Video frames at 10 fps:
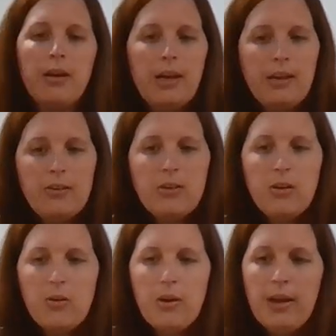All right,
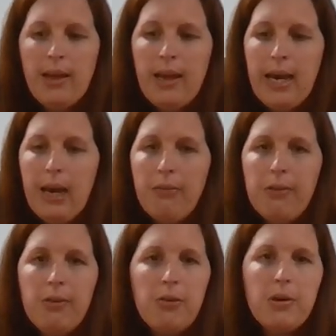so how
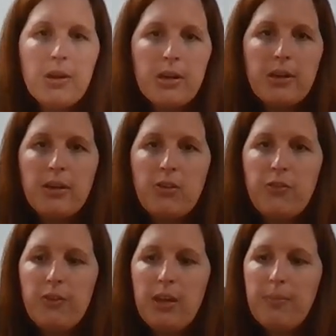do you
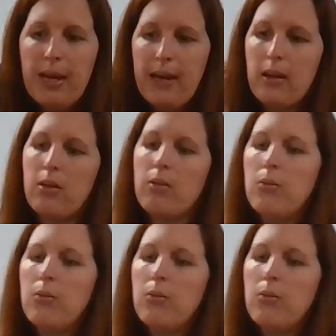encourage feedback?